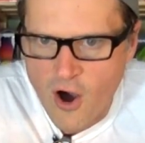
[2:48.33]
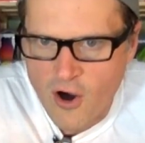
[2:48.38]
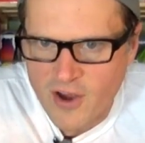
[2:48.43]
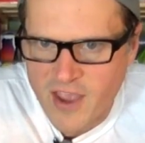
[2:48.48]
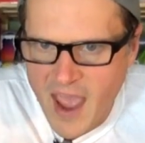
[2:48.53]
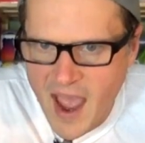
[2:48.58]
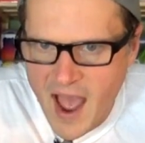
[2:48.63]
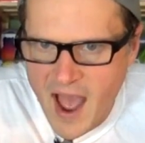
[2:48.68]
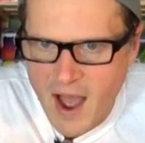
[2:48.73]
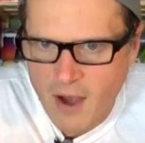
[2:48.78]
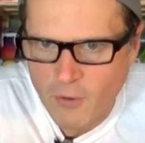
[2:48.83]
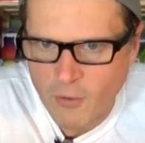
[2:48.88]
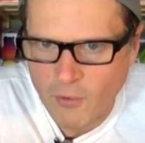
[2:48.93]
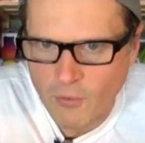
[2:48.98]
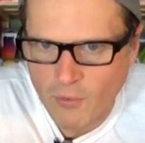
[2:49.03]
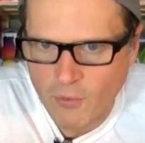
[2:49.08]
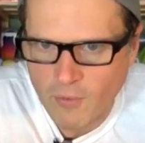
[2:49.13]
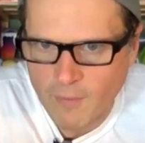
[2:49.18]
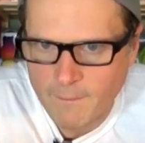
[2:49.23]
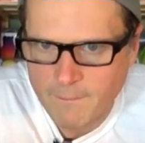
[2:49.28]
Yeah,
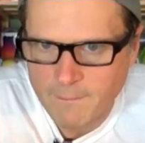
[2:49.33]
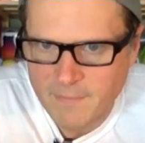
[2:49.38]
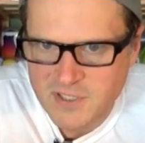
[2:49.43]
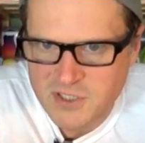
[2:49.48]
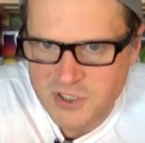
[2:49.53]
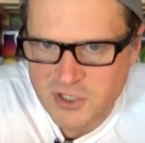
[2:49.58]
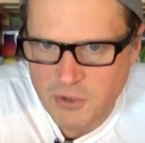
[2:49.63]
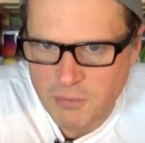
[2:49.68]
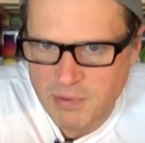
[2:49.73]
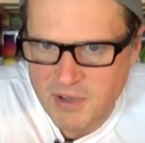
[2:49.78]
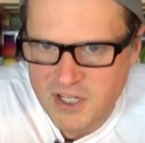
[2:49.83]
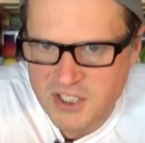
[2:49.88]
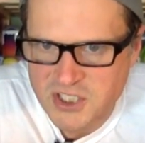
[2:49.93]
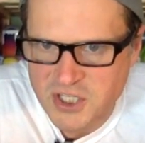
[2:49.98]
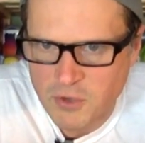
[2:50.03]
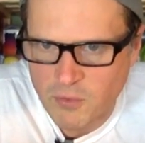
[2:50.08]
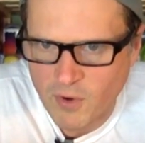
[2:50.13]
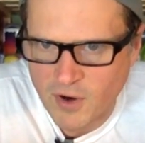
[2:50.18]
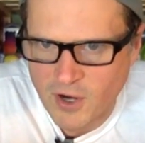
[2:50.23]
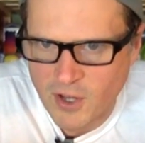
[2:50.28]
Mr.
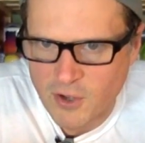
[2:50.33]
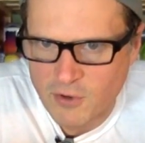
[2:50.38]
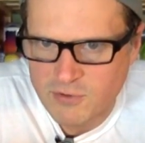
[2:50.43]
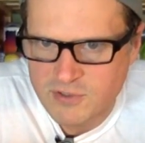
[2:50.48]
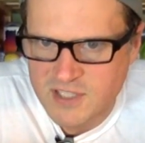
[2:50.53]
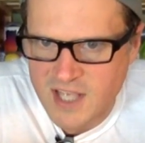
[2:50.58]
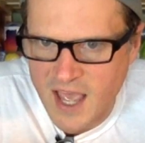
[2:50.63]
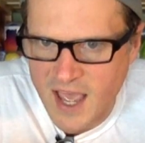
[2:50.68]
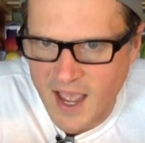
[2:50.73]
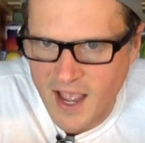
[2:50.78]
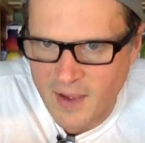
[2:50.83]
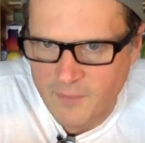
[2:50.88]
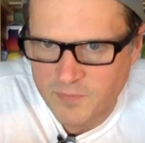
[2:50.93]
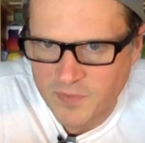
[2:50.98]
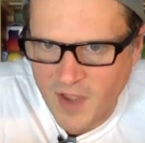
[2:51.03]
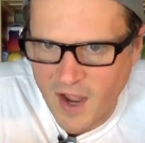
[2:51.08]
Pigeon, what are you saying?